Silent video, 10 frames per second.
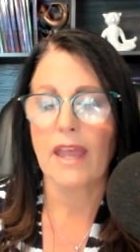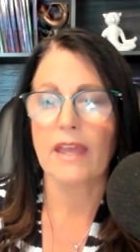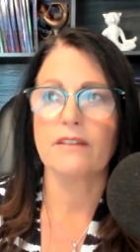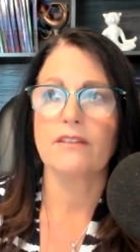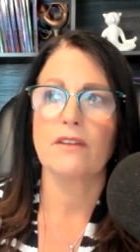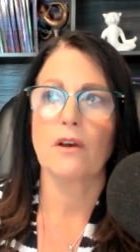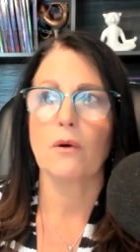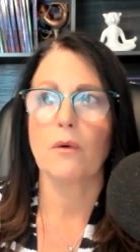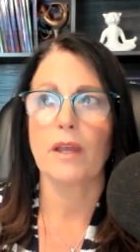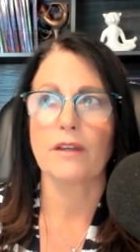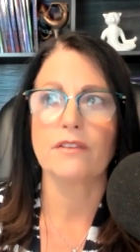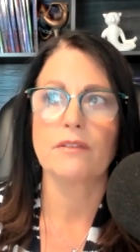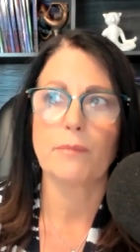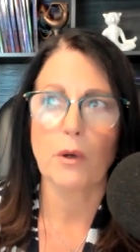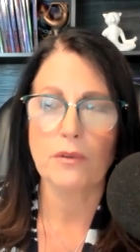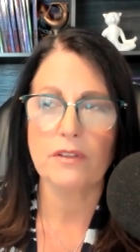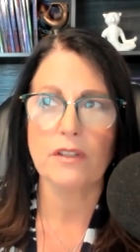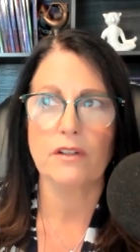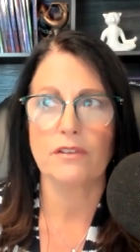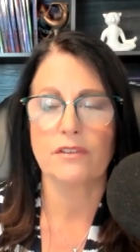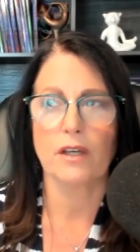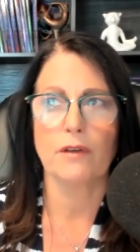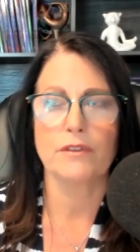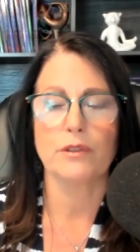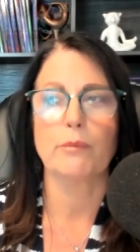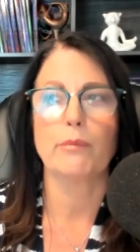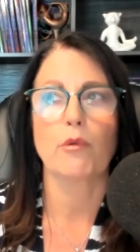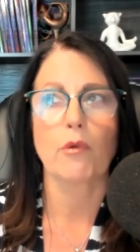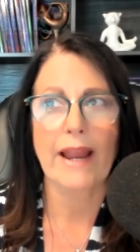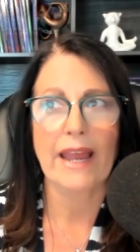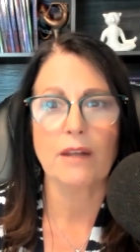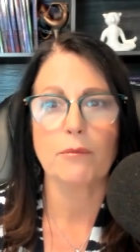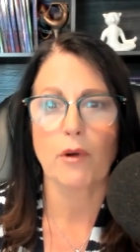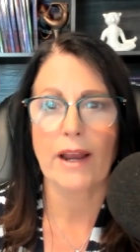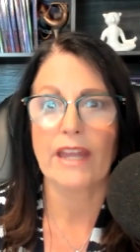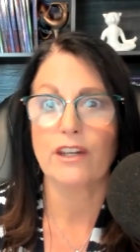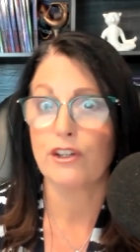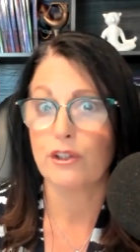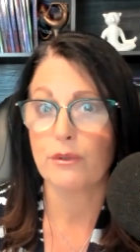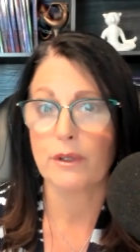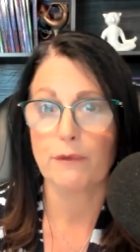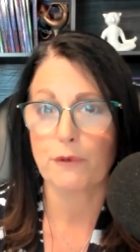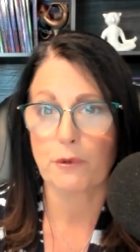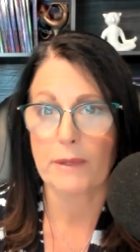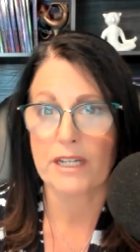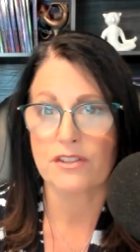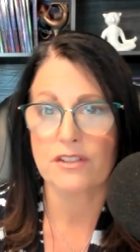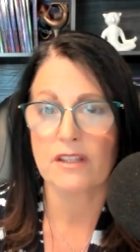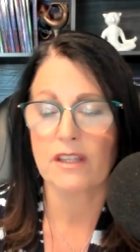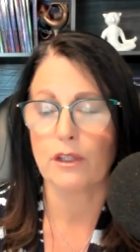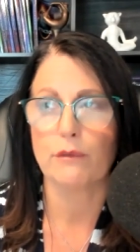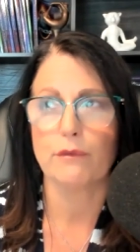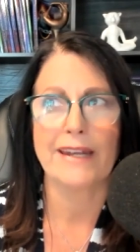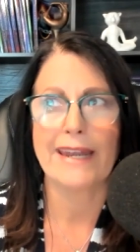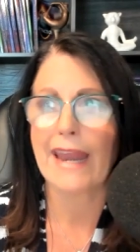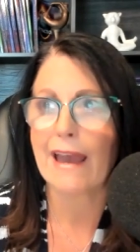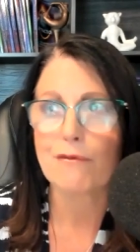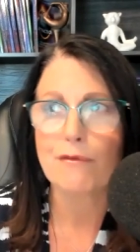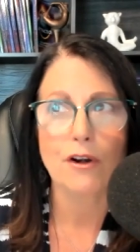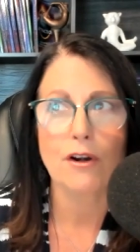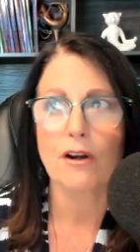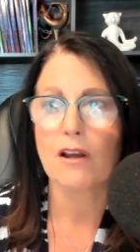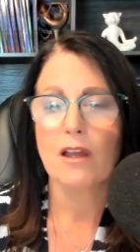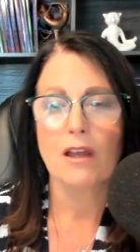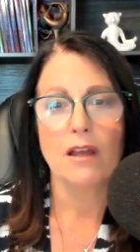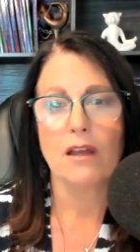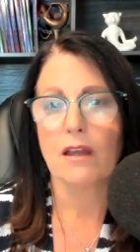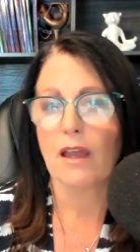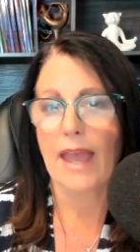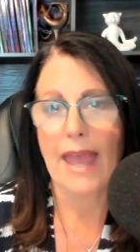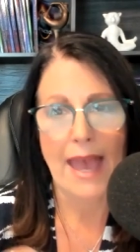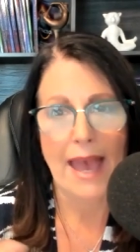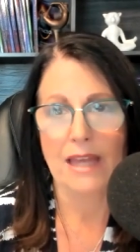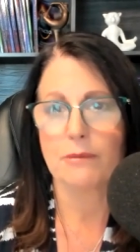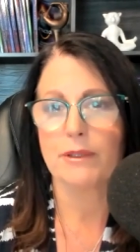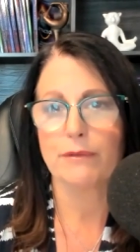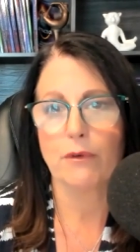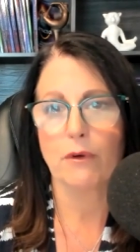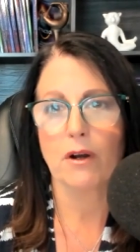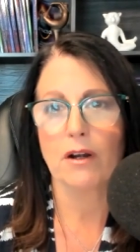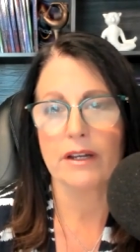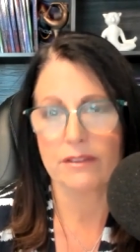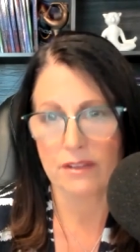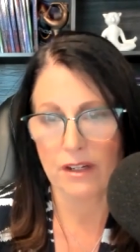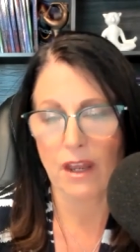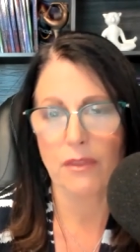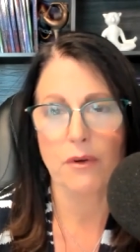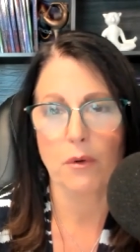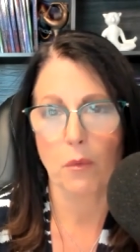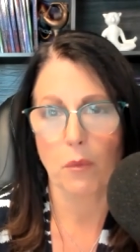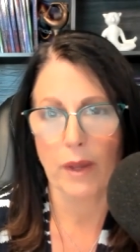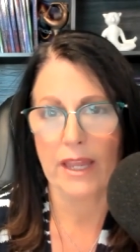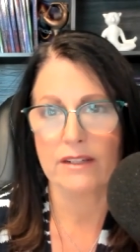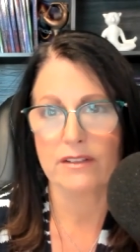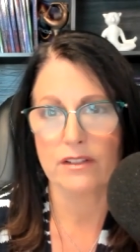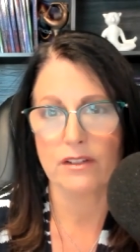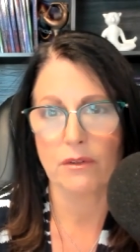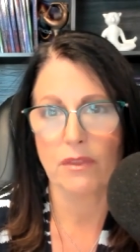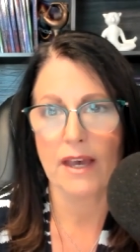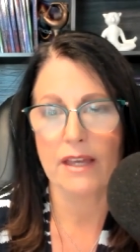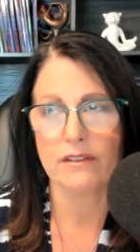And so exposing yourself to brand, brand new information that you've never had before is another way to do that.